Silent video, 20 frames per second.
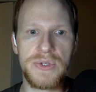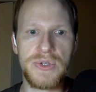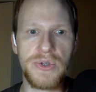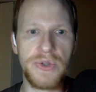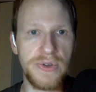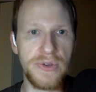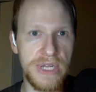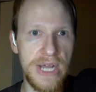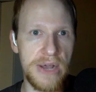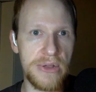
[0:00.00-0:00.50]

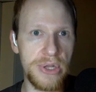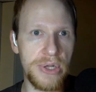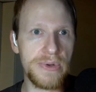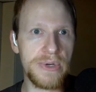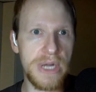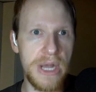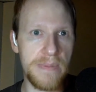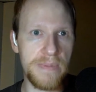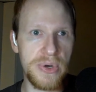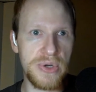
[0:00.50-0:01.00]
So your
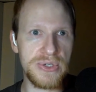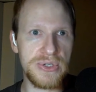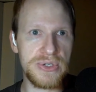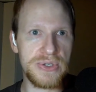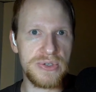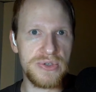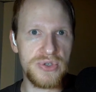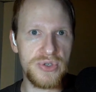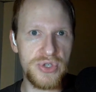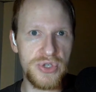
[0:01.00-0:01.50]
download
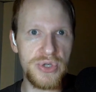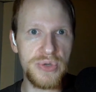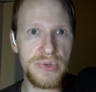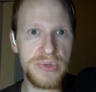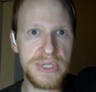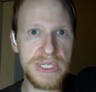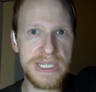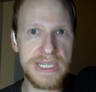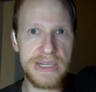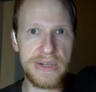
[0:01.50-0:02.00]
numbers
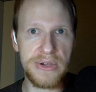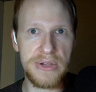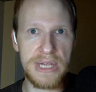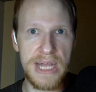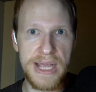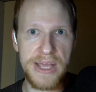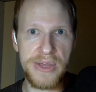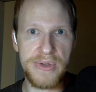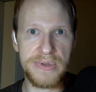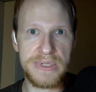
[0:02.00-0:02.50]
do
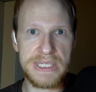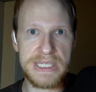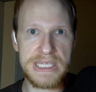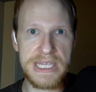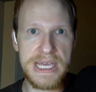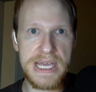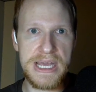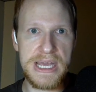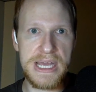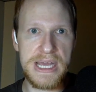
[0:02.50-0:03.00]
still let you
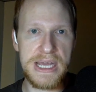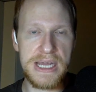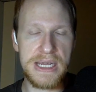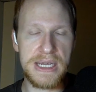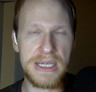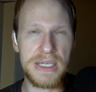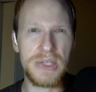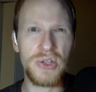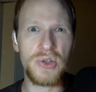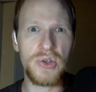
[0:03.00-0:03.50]

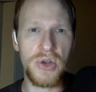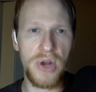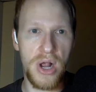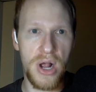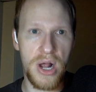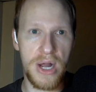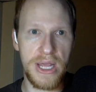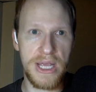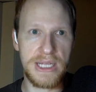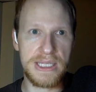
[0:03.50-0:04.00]
see
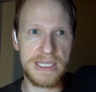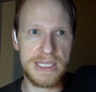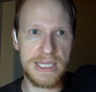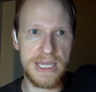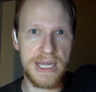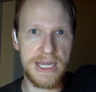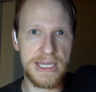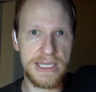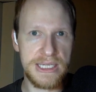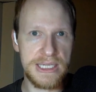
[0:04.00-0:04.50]
your audience
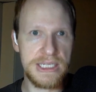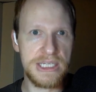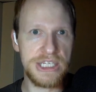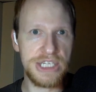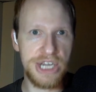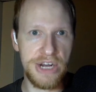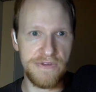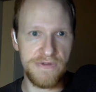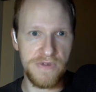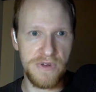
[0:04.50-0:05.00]
size
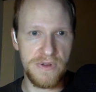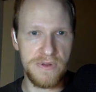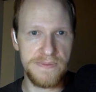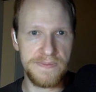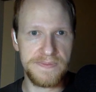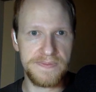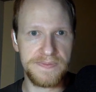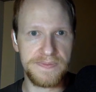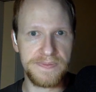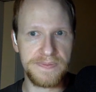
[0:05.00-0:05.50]
in general
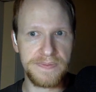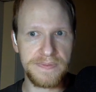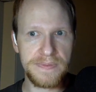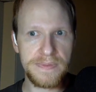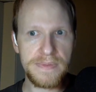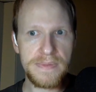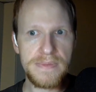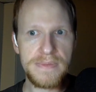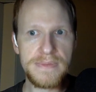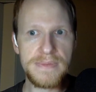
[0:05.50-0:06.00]

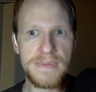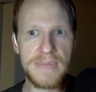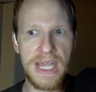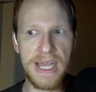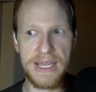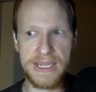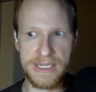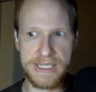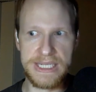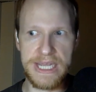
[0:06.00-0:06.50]

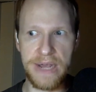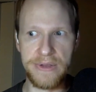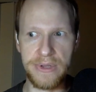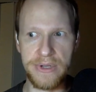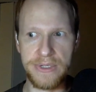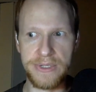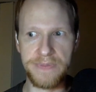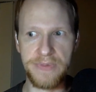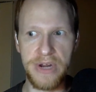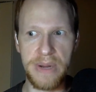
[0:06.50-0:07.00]
and
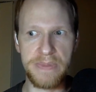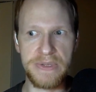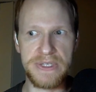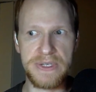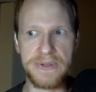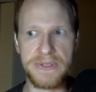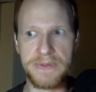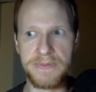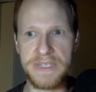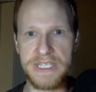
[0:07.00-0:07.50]
downloads per
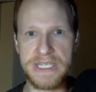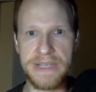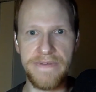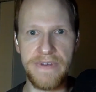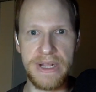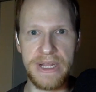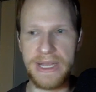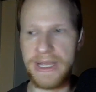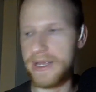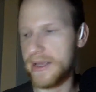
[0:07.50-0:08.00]
episode
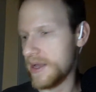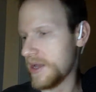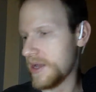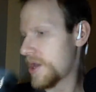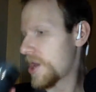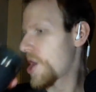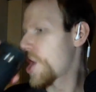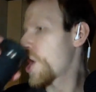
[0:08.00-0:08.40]
specifically.